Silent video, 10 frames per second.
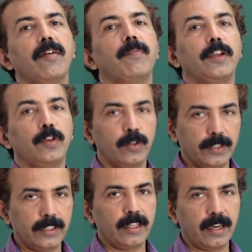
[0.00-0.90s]
but you know
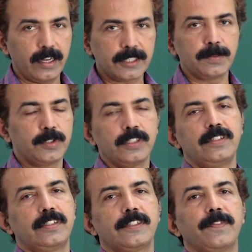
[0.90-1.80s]
that there are
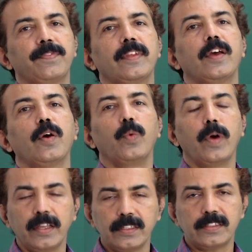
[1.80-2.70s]
exceptions.
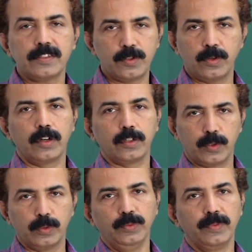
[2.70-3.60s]
Viruses do not
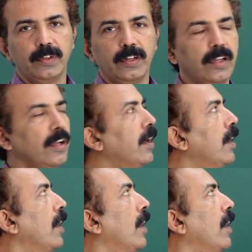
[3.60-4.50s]
grow.
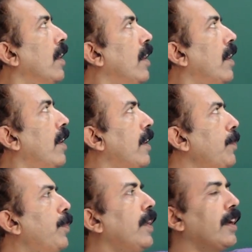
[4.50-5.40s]

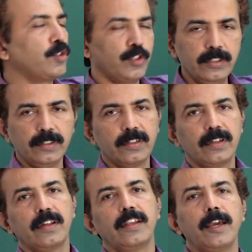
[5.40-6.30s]
Reproduction,
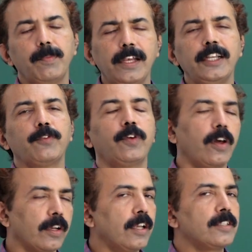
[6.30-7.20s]
the ability of an
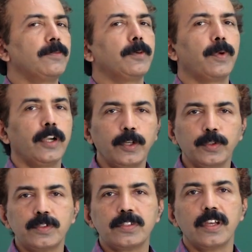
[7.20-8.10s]
organism to
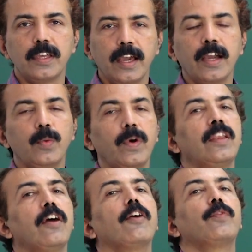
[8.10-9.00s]
produce young
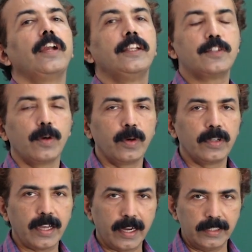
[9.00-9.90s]
one of its
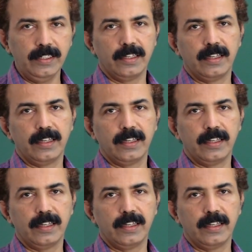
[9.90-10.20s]
own kind.